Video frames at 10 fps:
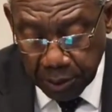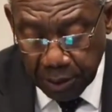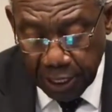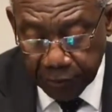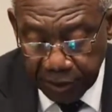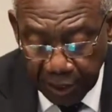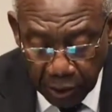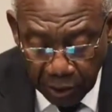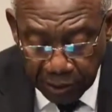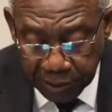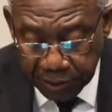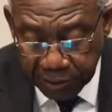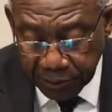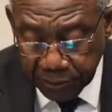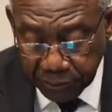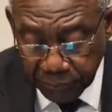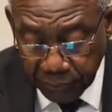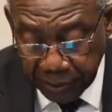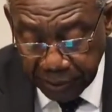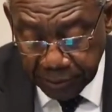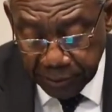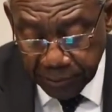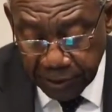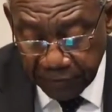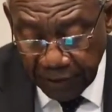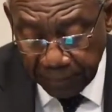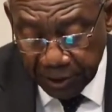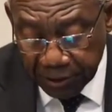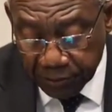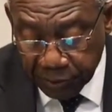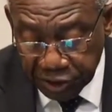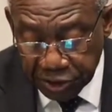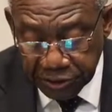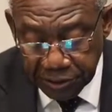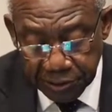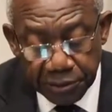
Now, in accordance with the family's wishes